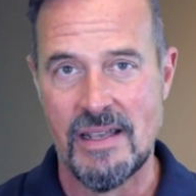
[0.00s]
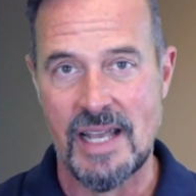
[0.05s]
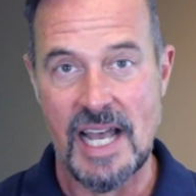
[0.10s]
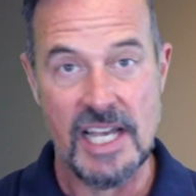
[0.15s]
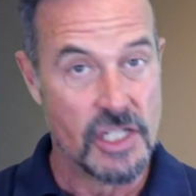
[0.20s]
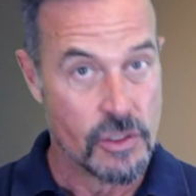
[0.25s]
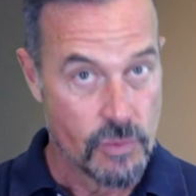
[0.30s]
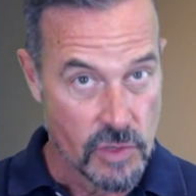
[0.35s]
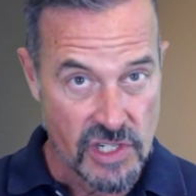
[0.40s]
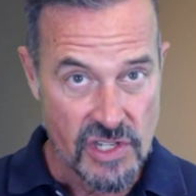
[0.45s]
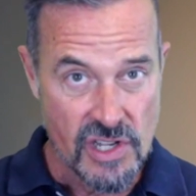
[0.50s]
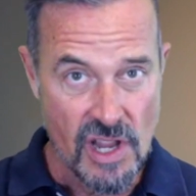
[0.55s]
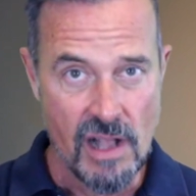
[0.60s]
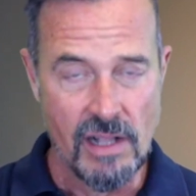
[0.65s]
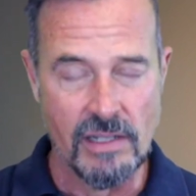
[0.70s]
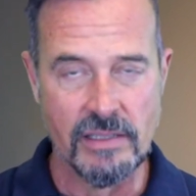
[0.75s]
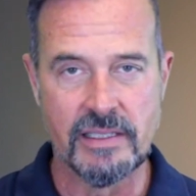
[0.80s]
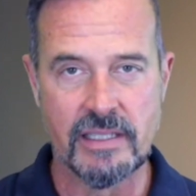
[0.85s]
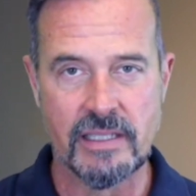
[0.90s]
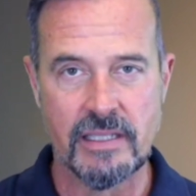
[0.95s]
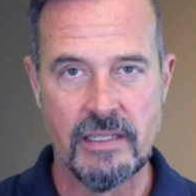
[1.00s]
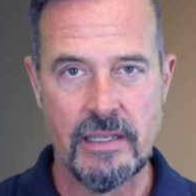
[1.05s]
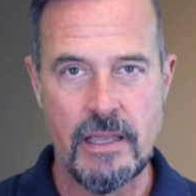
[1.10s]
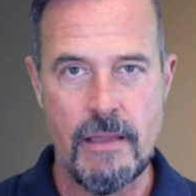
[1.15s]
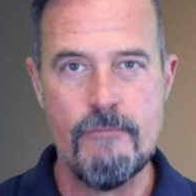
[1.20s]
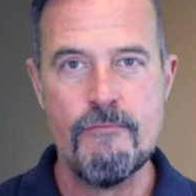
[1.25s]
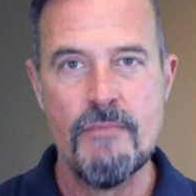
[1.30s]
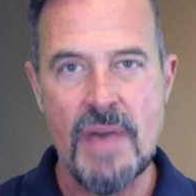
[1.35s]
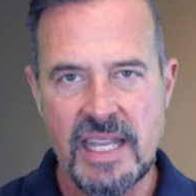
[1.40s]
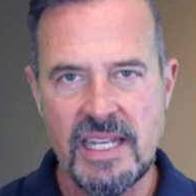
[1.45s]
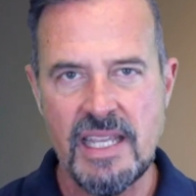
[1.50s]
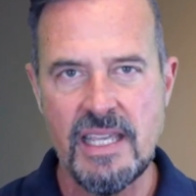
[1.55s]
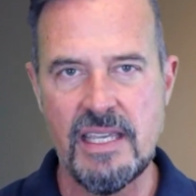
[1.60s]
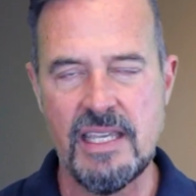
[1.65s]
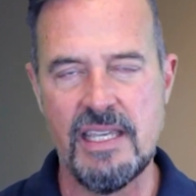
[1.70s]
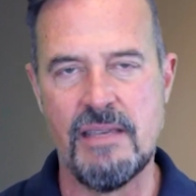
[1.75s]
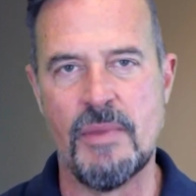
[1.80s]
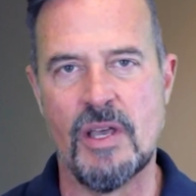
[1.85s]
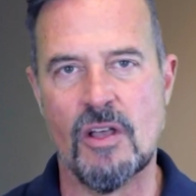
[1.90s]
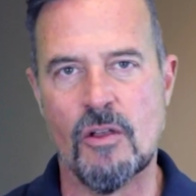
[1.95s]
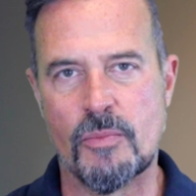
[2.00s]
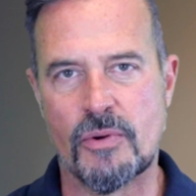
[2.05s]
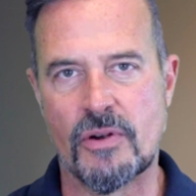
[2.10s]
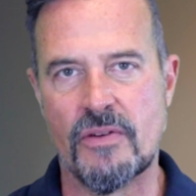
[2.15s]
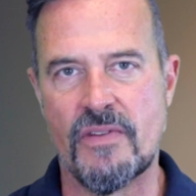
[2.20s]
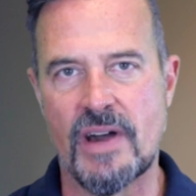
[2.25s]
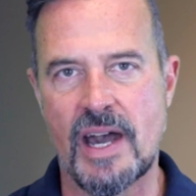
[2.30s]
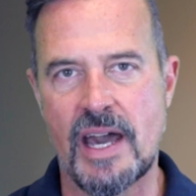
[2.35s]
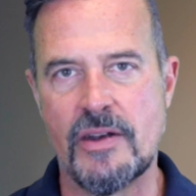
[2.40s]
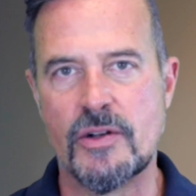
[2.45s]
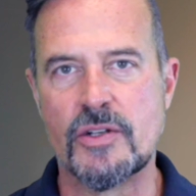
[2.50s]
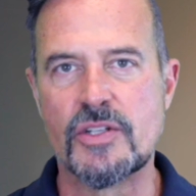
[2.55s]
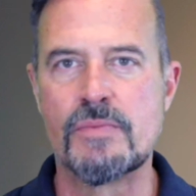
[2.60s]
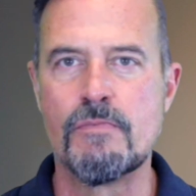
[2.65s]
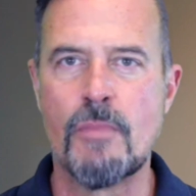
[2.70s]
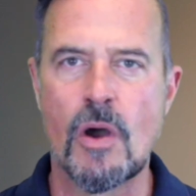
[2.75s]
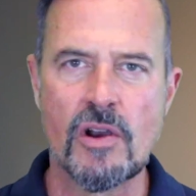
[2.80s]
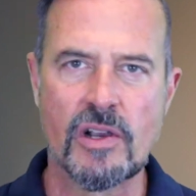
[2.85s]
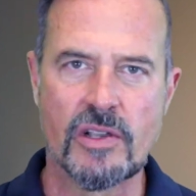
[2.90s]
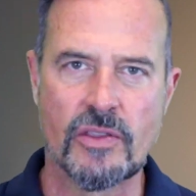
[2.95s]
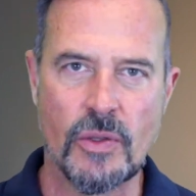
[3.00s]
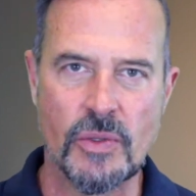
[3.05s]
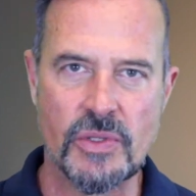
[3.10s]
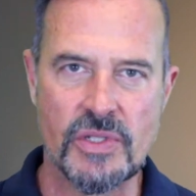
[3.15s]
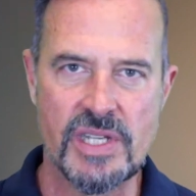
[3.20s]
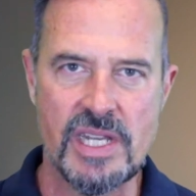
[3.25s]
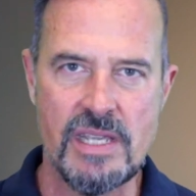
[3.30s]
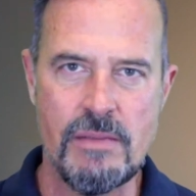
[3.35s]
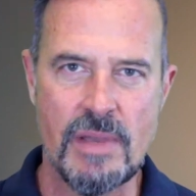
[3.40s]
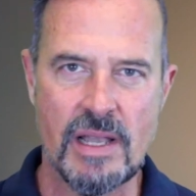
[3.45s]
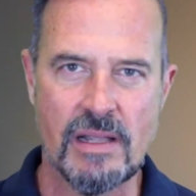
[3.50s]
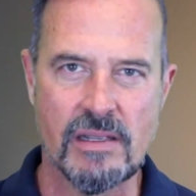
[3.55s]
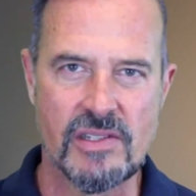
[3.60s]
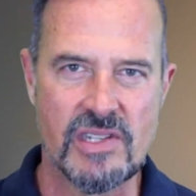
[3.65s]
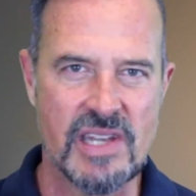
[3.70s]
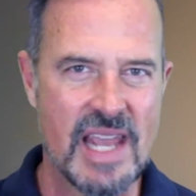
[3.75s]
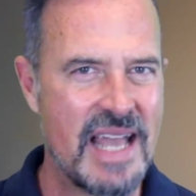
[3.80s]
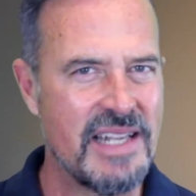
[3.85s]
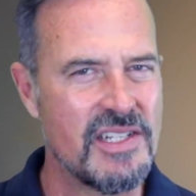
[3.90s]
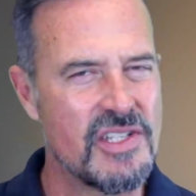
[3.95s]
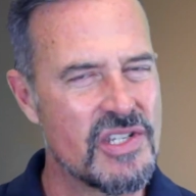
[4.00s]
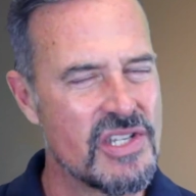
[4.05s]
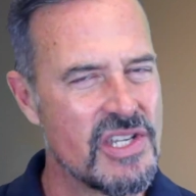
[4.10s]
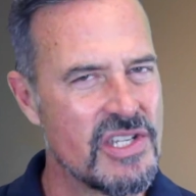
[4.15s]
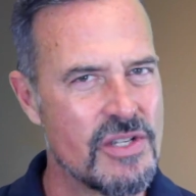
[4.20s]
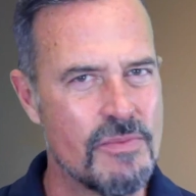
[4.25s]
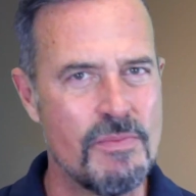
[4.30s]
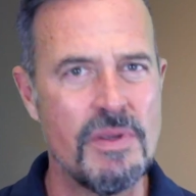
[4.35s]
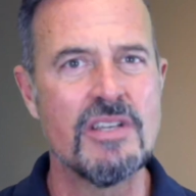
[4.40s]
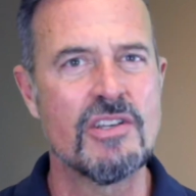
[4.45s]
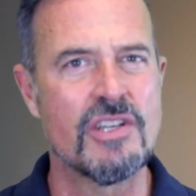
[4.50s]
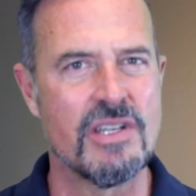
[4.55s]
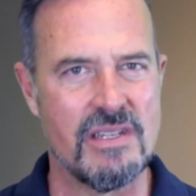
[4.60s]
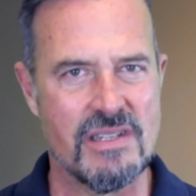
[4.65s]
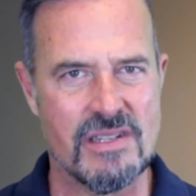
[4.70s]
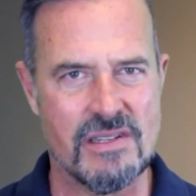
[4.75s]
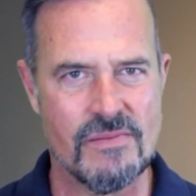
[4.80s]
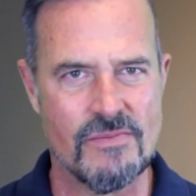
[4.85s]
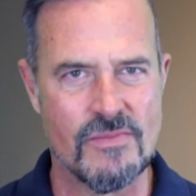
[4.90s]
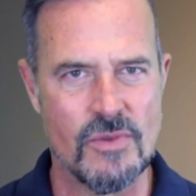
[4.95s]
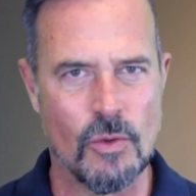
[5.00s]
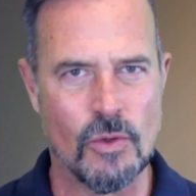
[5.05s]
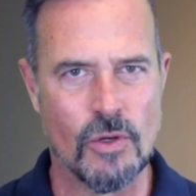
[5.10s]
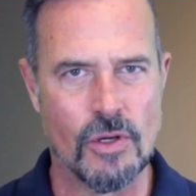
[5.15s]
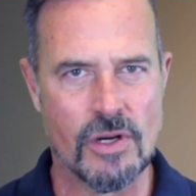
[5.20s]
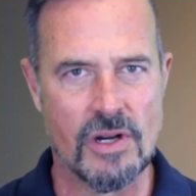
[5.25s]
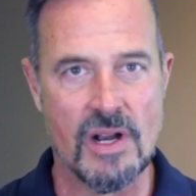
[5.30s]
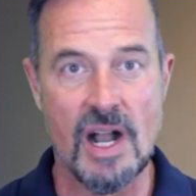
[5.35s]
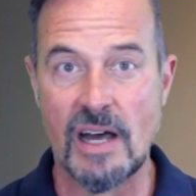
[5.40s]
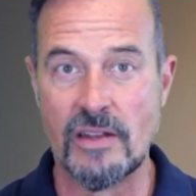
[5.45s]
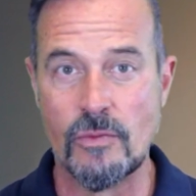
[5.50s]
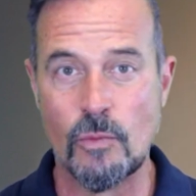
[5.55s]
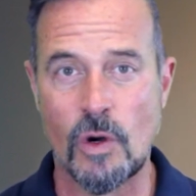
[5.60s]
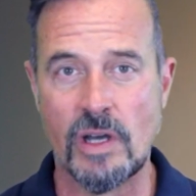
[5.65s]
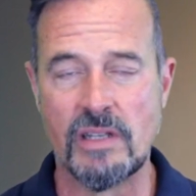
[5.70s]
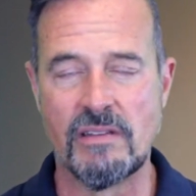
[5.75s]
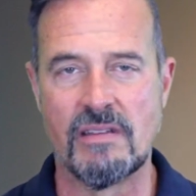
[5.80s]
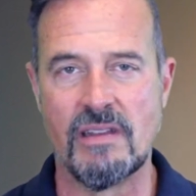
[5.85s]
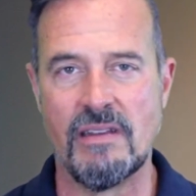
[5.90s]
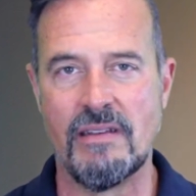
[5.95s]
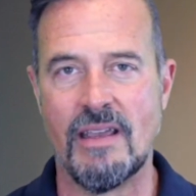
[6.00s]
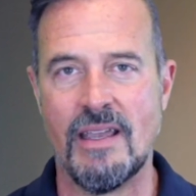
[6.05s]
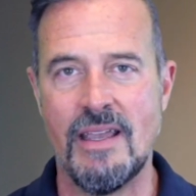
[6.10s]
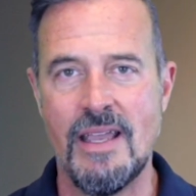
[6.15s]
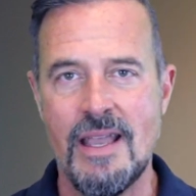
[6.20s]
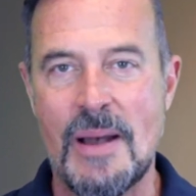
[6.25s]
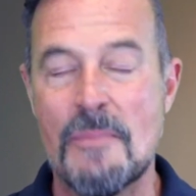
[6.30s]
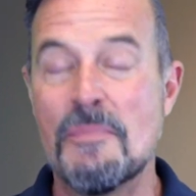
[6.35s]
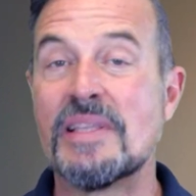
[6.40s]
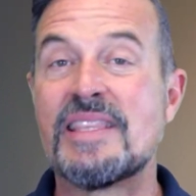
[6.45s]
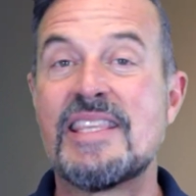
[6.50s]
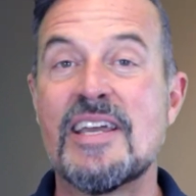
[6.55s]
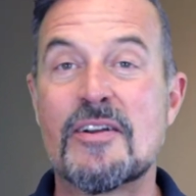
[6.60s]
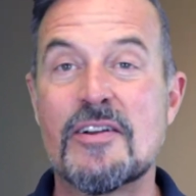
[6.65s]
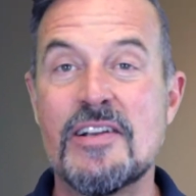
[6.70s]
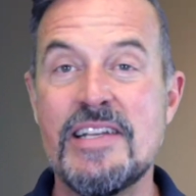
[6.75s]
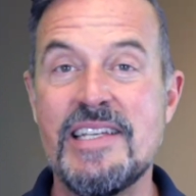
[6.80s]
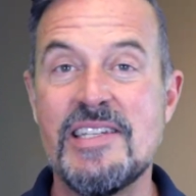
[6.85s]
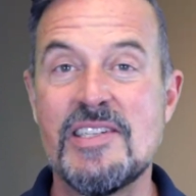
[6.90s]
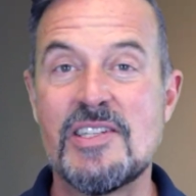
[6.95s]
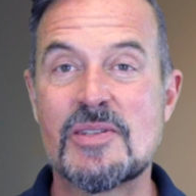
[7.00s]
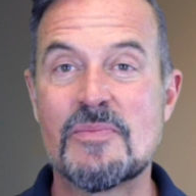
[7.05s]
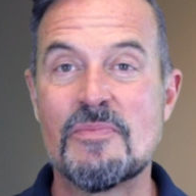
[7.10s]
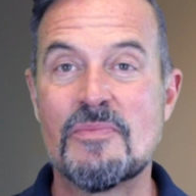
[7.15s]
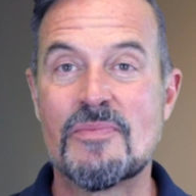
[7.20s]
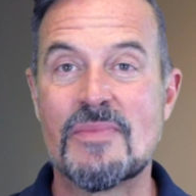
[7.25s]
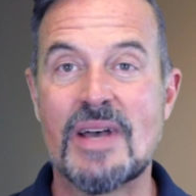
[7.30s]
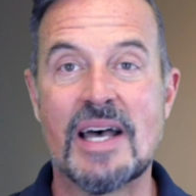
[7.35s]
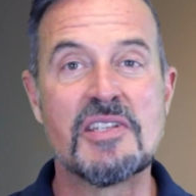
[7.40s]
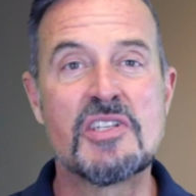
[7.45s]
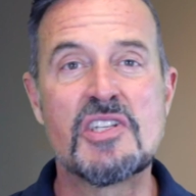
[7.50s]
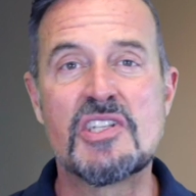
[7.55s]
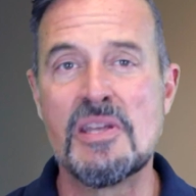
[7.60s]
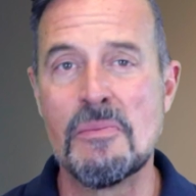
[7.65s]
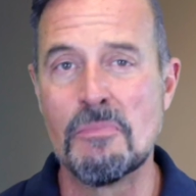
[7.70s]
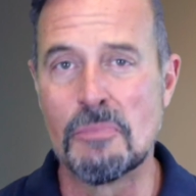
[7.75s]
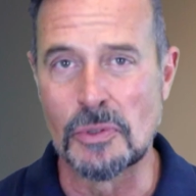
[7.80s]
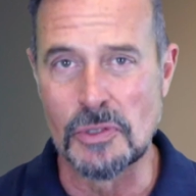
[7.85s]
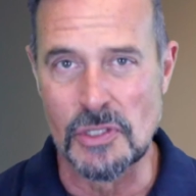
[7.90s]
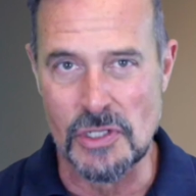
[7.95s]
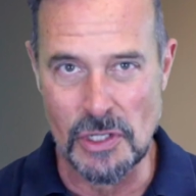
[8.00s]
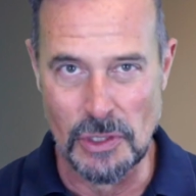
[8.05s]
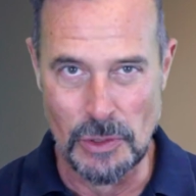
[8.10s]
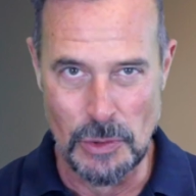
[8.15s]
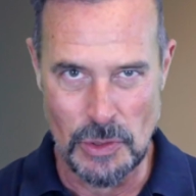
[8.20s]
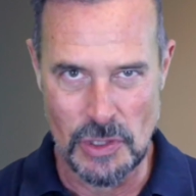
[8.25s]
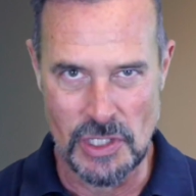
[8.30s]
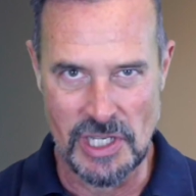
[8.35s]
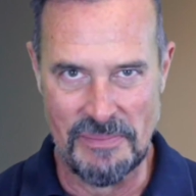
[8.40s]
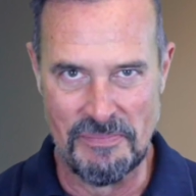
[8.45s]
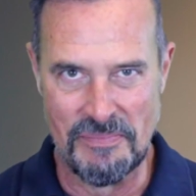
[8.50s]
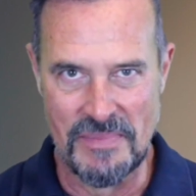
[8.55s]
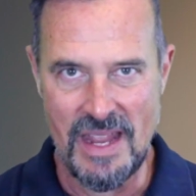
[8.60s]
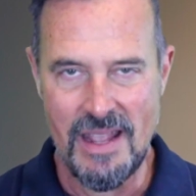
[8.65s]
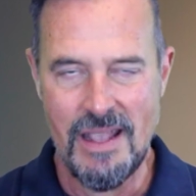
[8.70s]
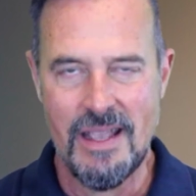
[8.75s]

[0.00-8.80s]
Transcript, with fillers: As a result, Many email providers mark those emails as suspicious or unwanted, but there is a simple solution.